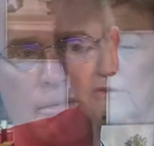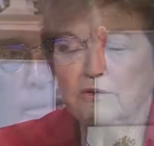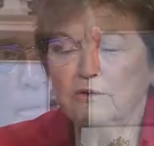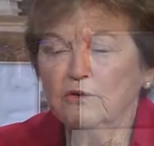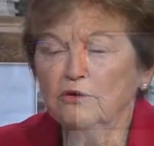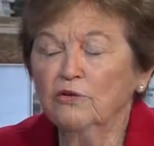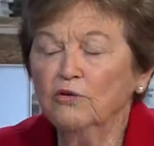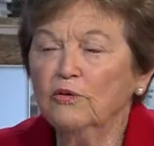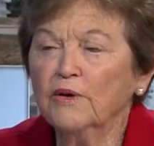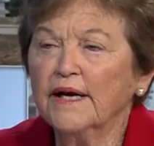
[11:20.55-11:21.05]

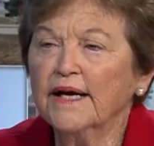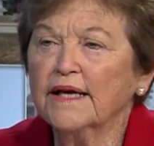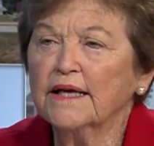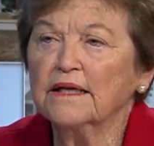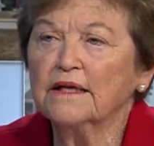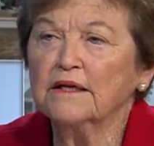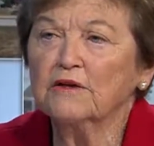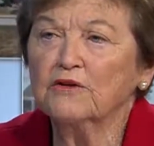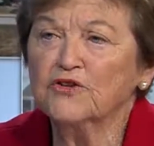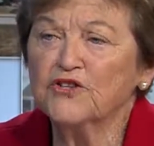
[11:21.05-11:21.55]
You
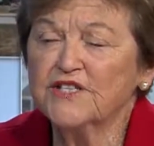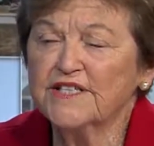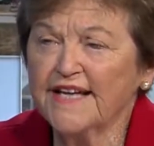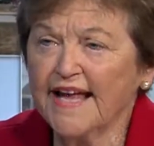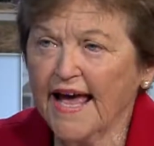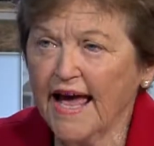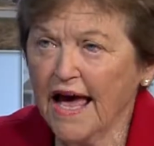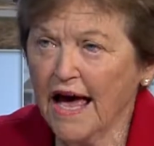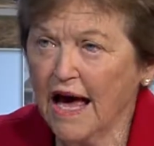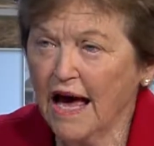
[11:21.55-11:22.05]
and your
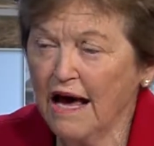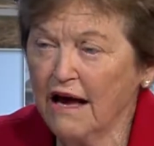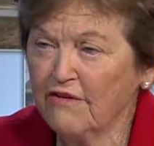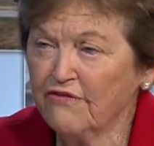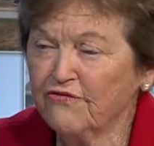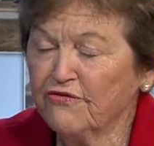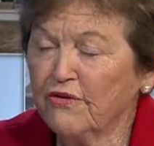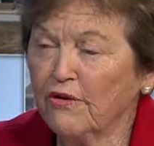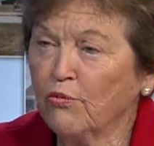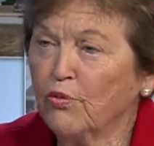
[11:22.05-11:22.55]

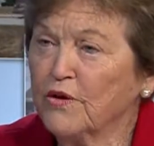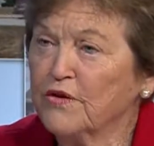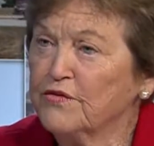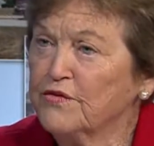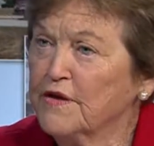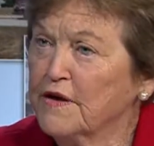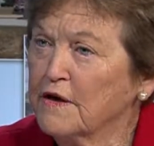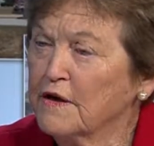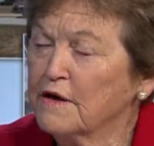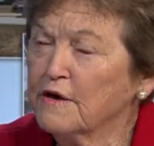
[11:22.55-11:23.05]
staff,
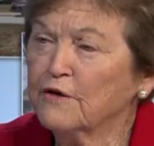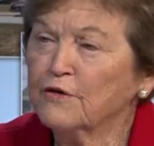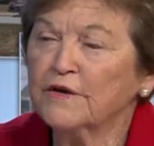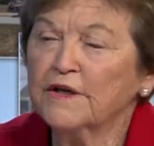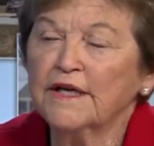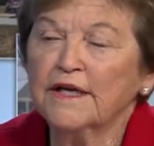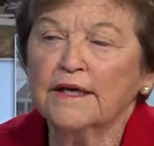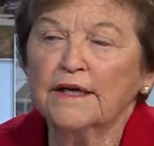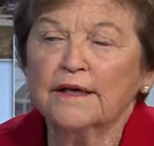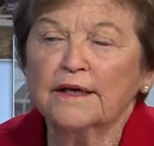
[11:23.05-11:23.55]
with their
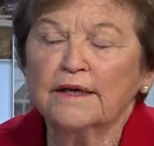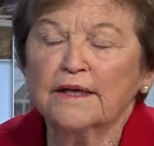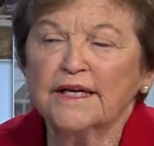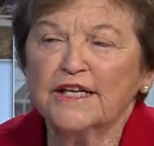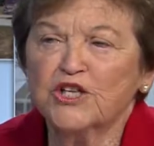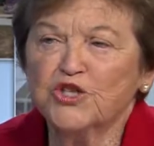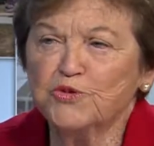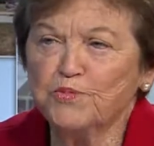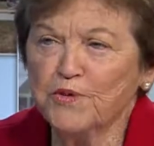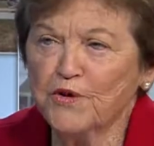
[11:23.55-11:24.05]

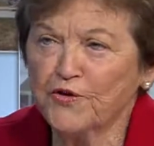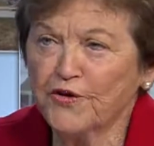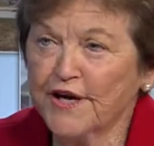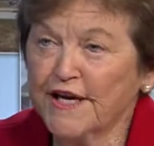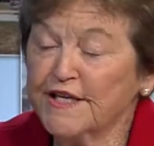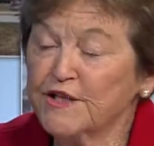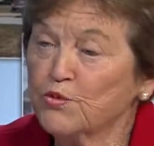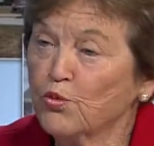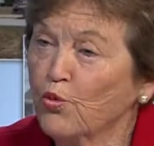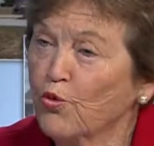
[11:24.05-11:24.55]

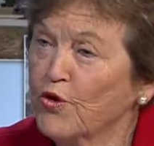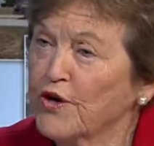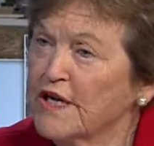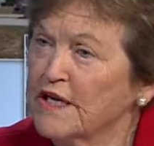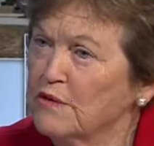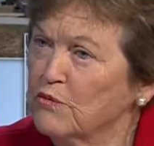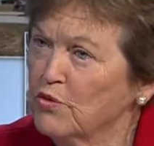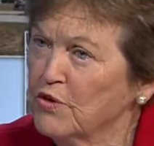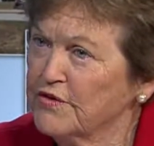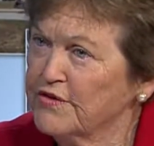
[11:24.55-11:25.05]
experience
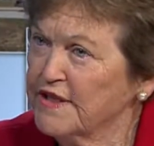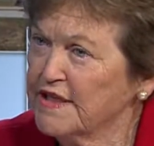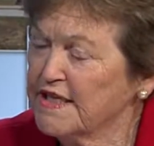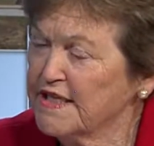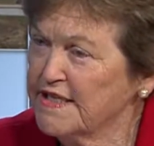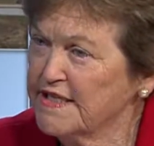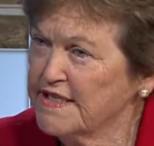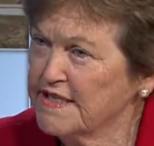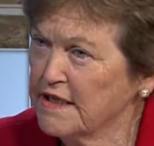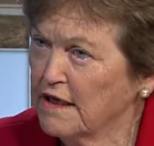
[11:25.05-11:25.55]
working with the
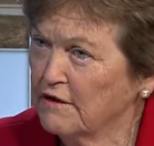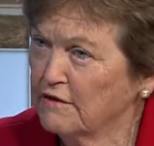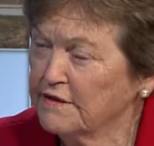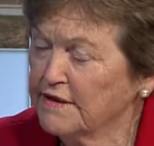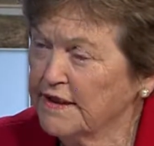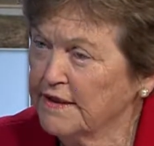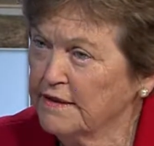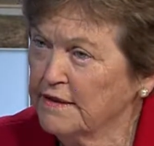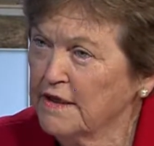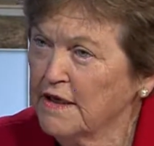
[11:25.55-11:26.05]

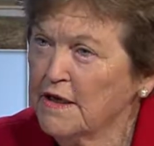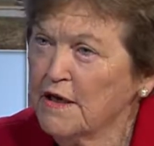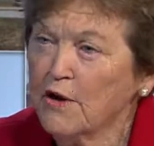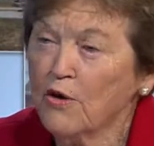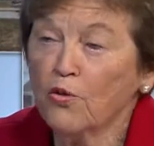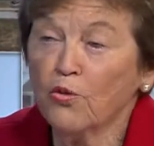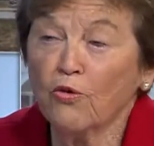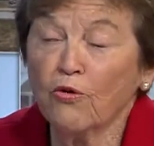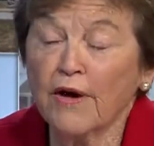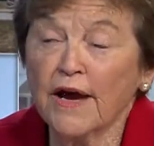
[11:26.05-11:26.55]
consultant,
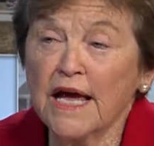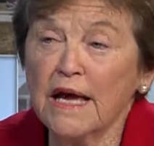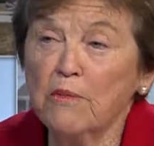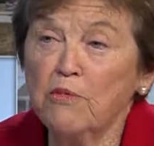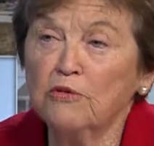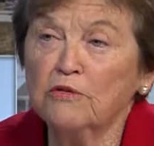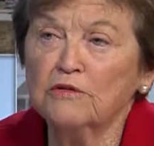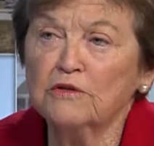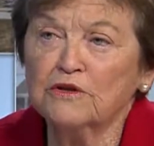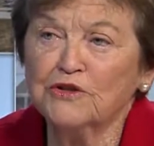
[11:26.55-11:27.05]
were
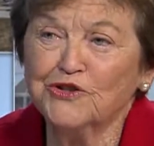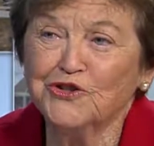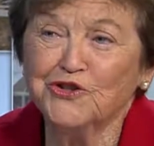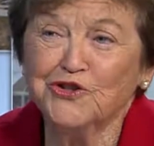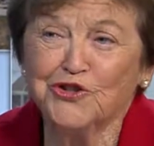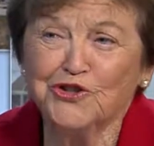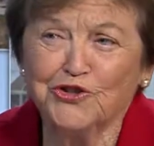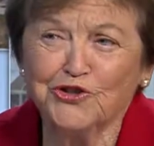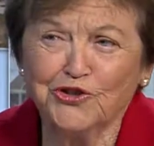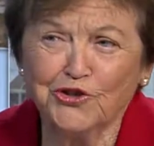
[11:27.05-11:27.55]
able
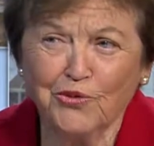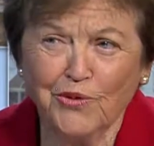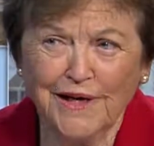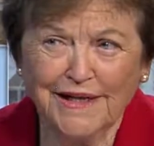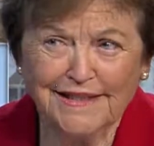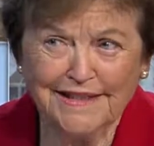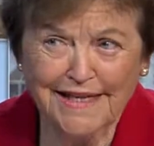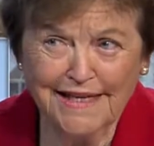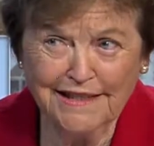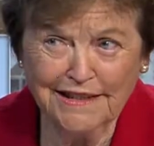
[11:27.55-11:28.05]
to
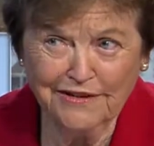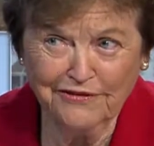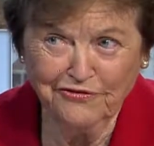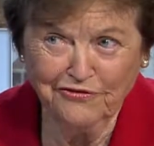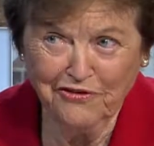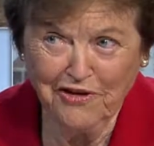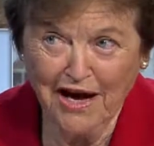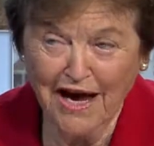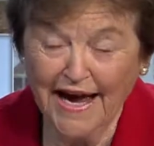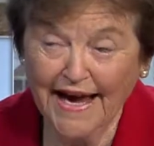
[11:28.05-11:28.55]

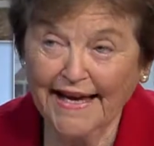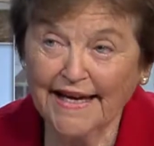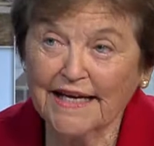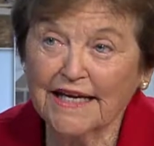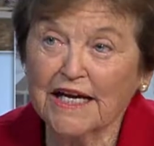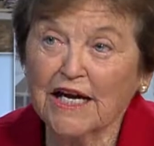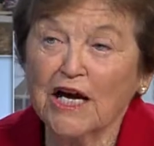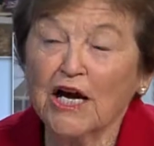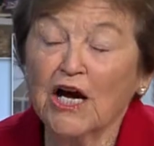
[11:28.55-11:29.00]
identify